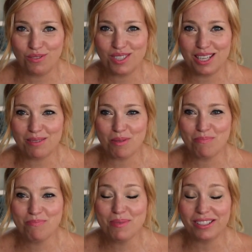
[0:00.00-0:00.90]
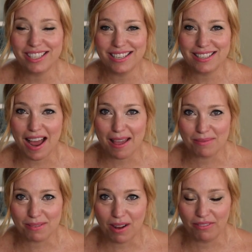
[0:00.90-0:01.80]
You've seen them a million
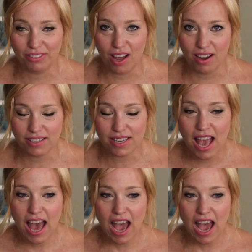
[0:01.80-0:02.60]
times in my vlogs.